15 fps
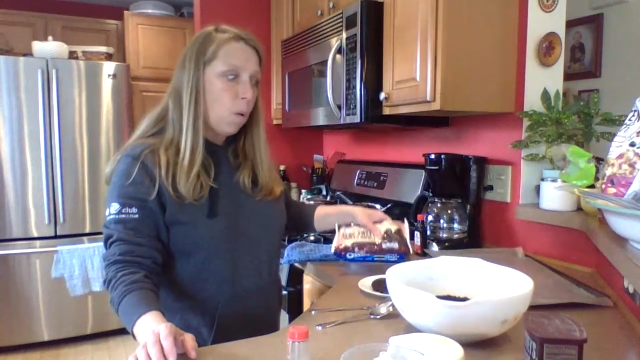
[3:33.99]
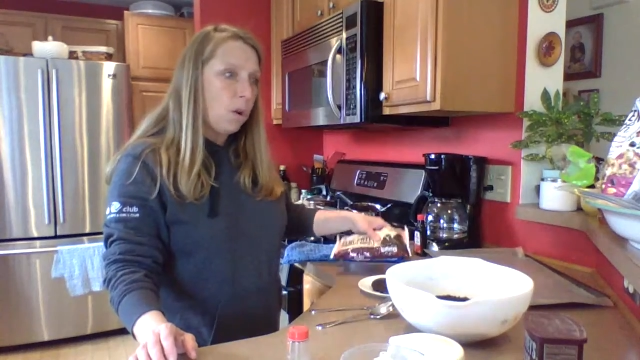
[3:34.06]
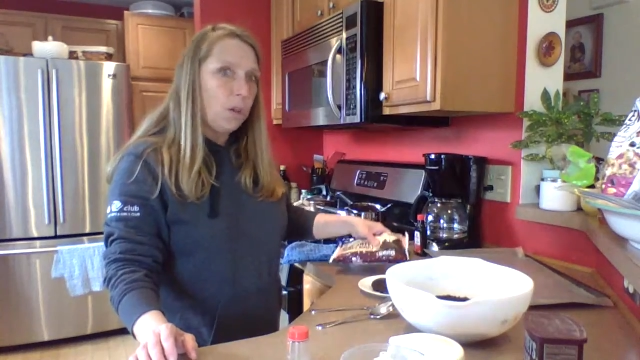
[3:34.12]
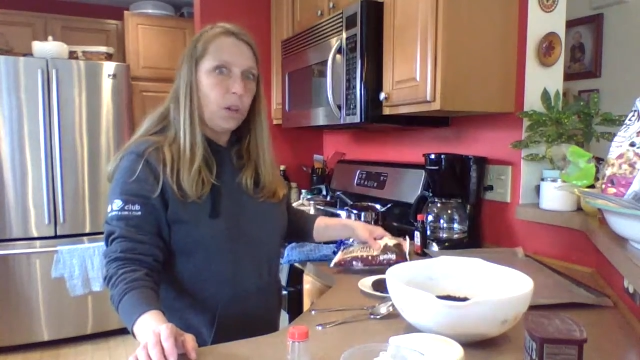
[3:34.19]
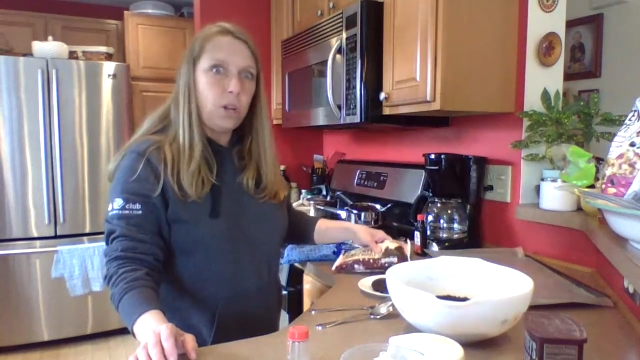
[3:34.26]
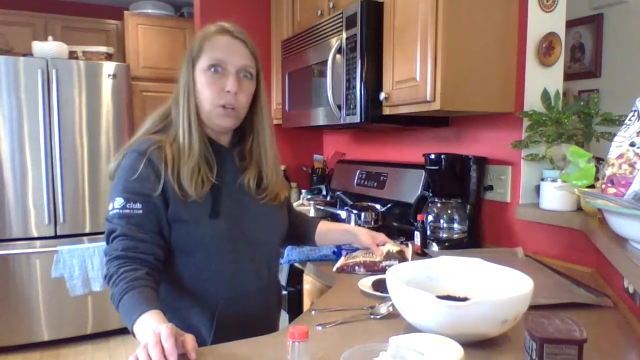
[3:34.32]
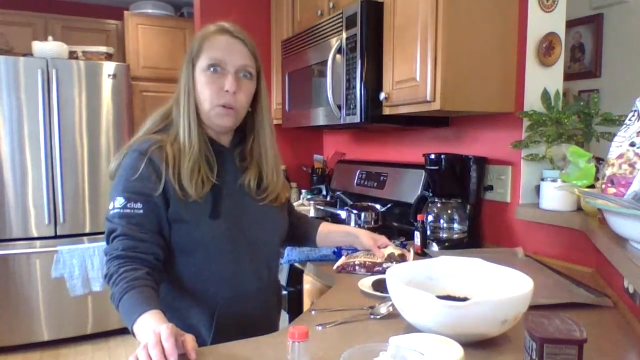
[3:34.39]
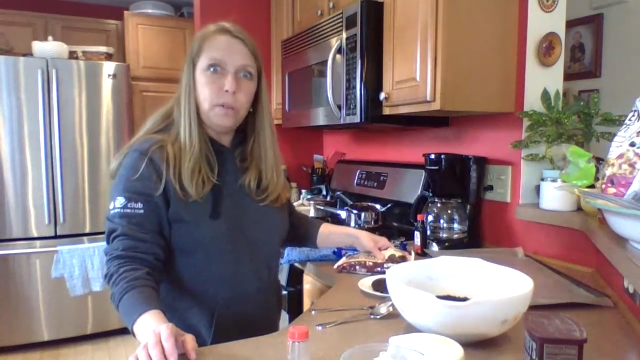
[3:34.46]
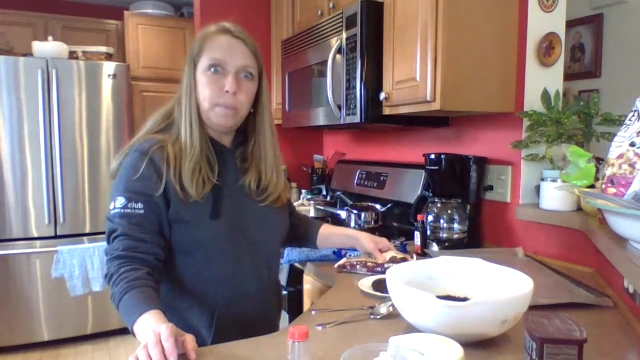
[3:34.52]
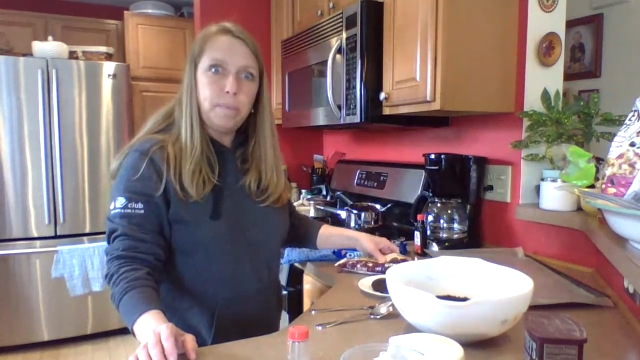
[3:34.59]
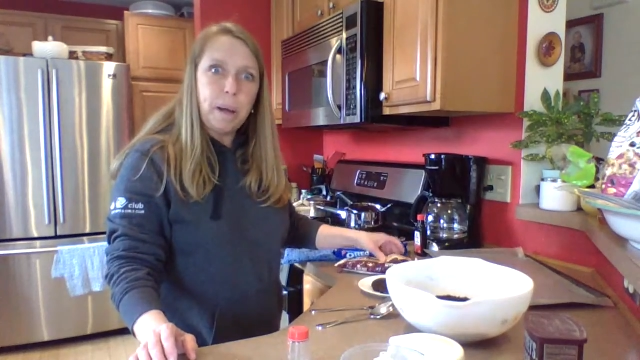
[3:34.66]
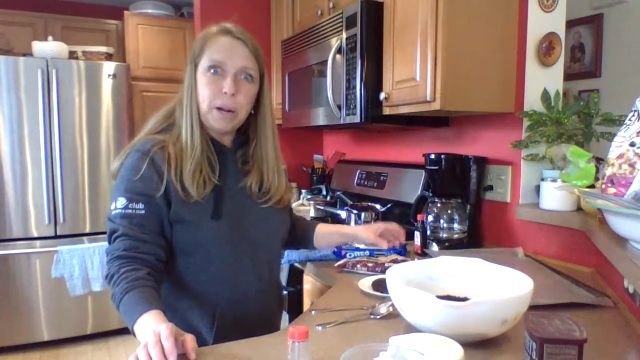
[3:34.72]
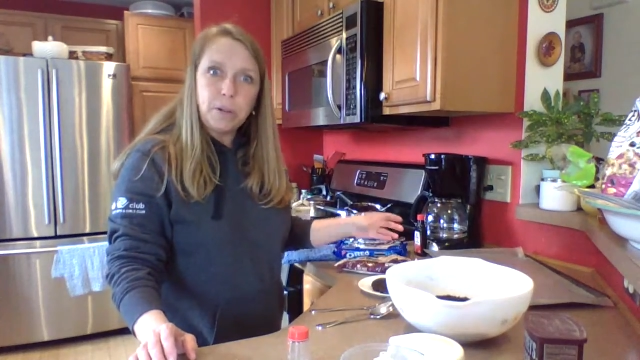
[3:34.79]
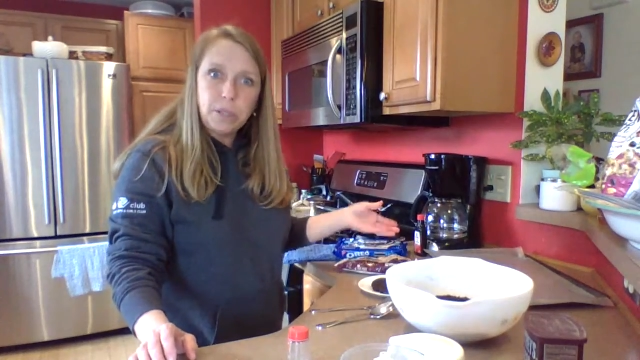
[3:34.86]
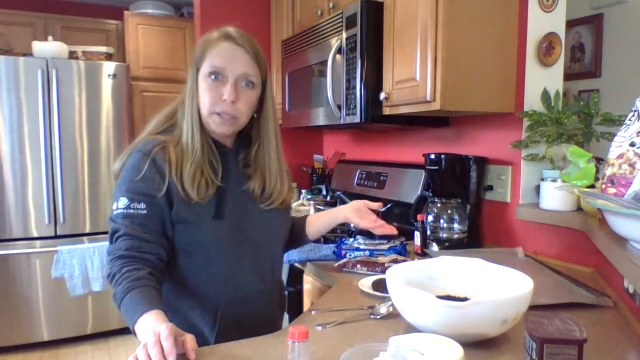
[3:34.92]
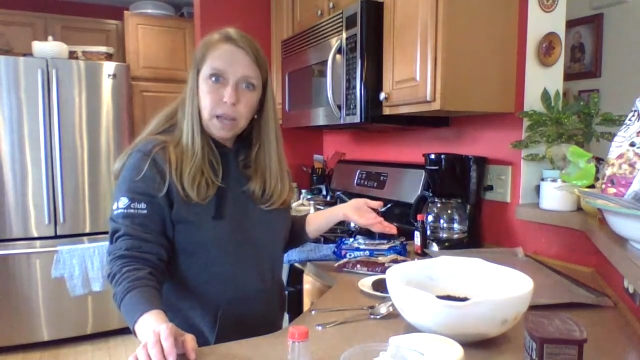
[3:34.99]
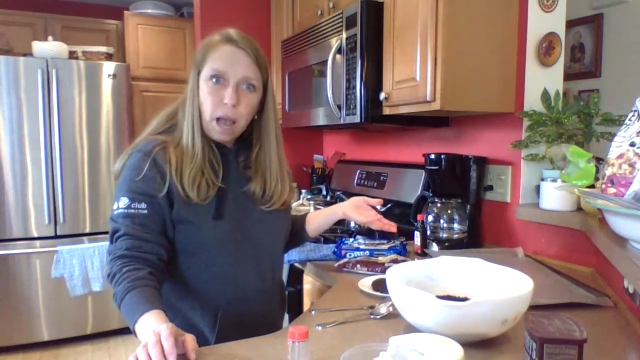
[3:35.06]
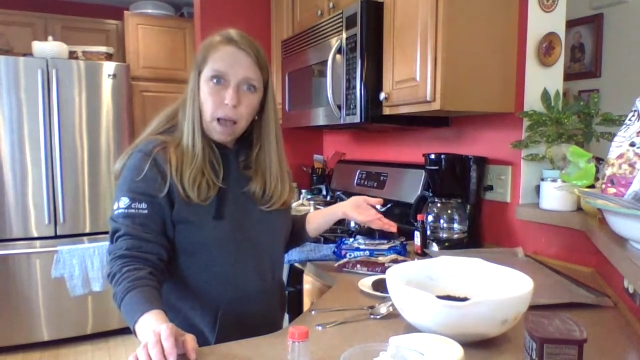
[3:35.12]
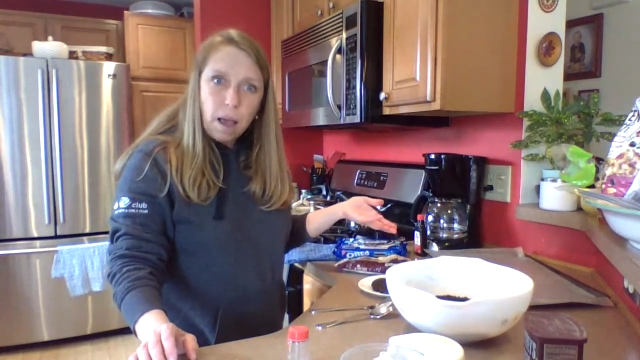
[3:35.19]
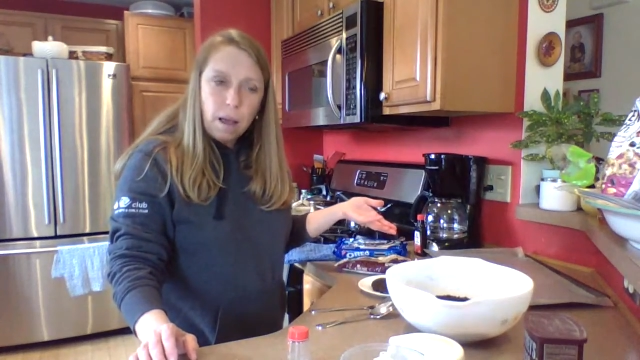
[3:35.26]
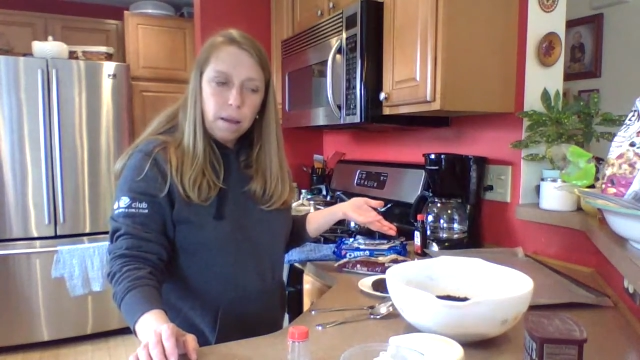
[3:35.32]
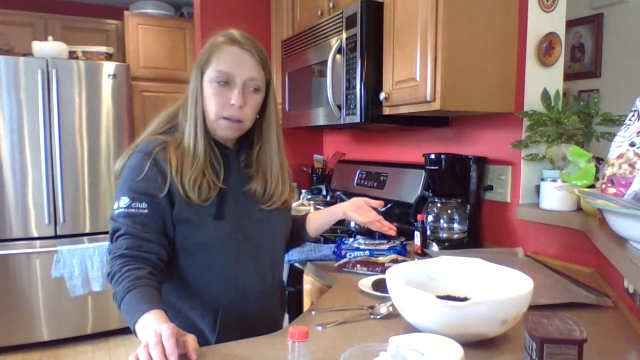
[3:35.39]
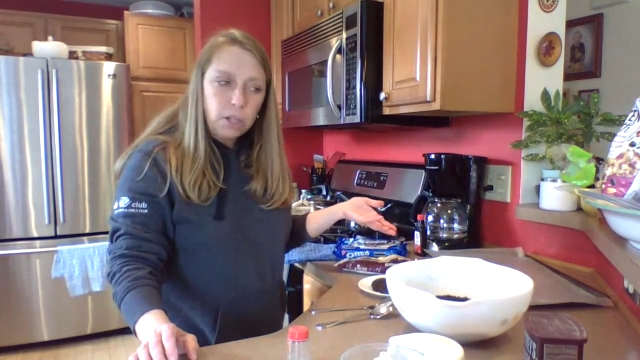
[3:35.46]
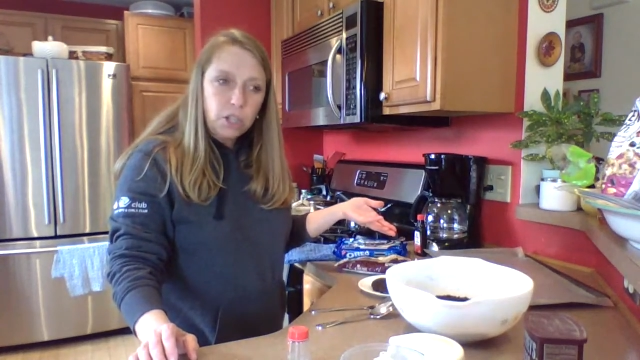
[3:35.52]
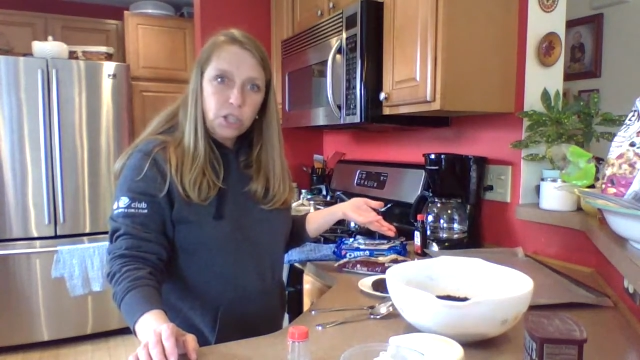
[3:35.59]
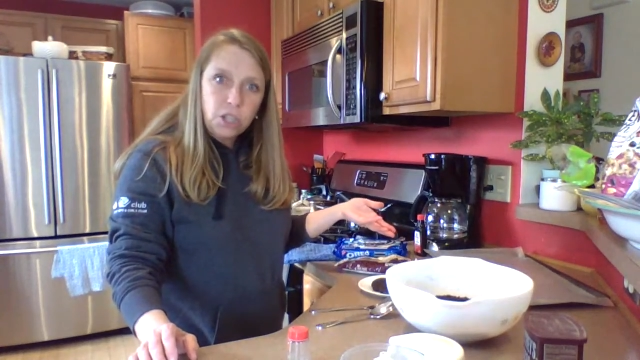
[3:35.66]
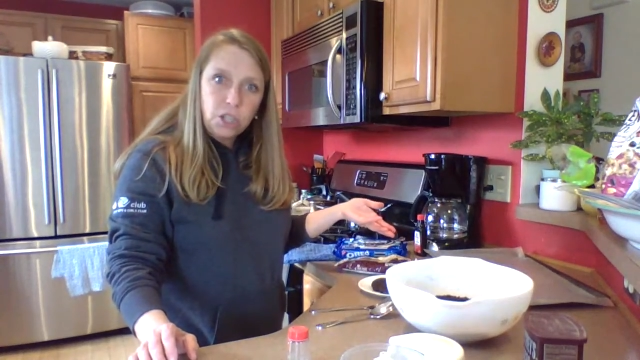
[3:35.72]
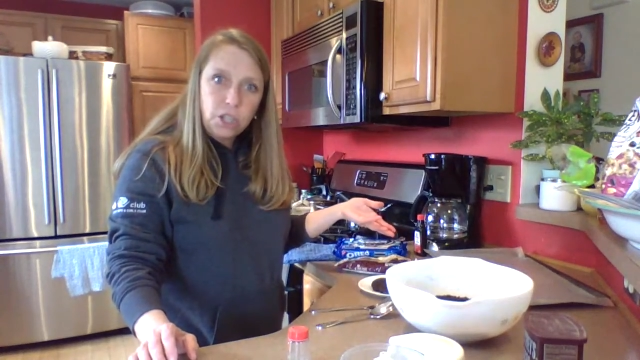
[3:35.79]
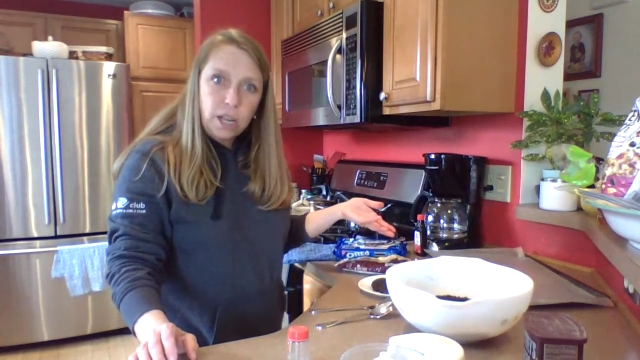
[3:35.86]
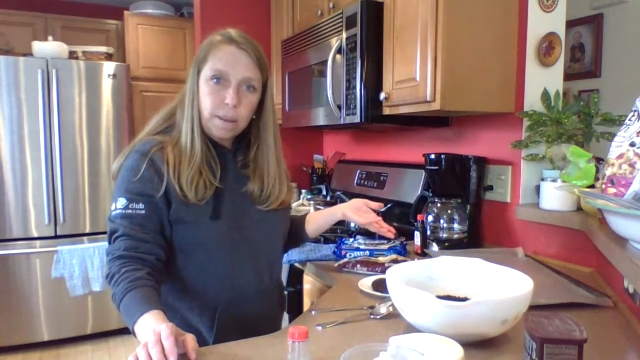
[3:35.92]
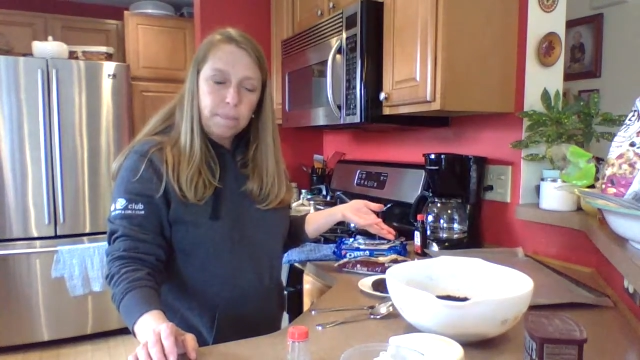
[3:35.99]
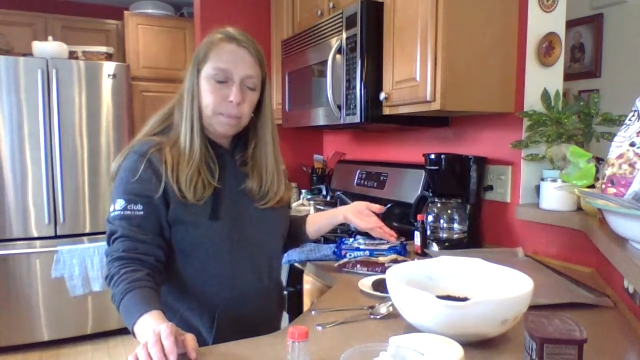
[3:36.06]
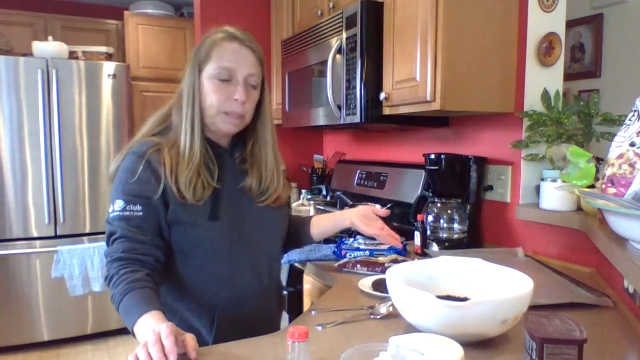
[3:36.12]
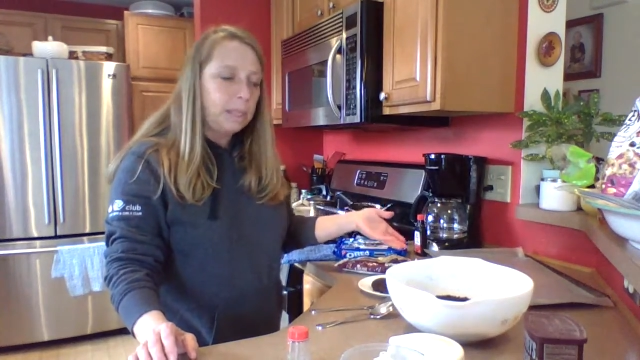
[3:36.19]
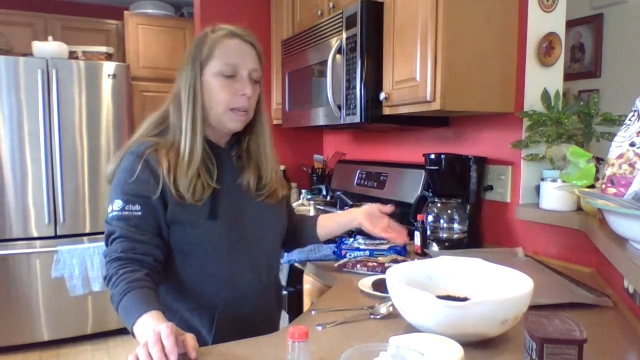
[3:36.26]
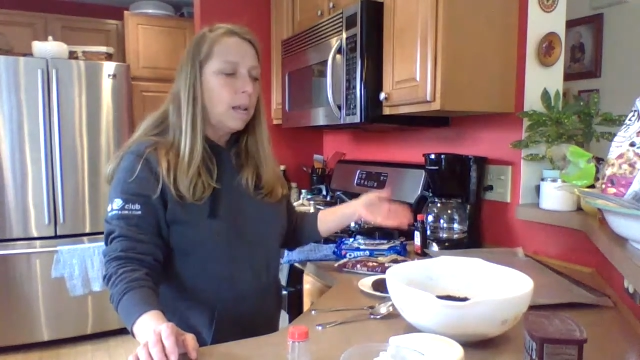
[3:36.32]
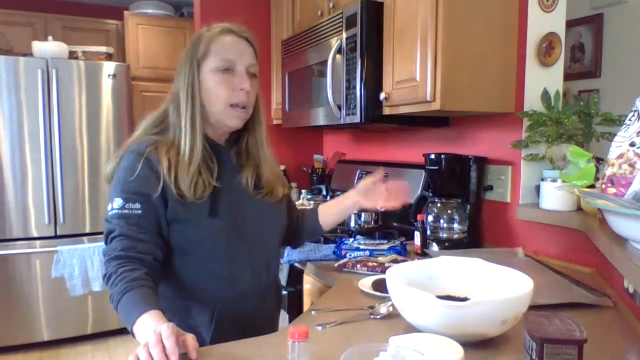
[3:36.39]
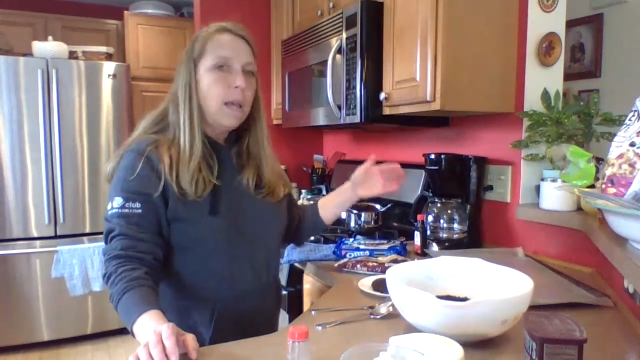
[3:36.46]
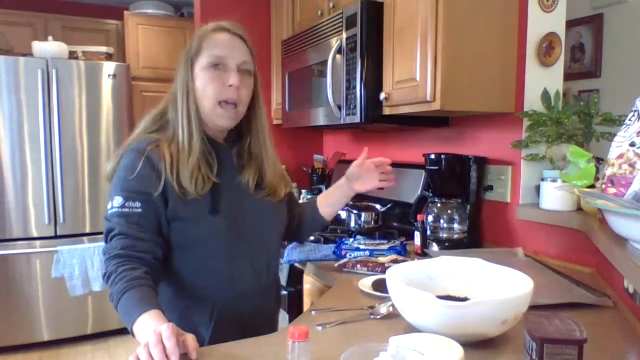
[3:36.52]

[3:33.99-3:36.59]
or you could use butterscotch chips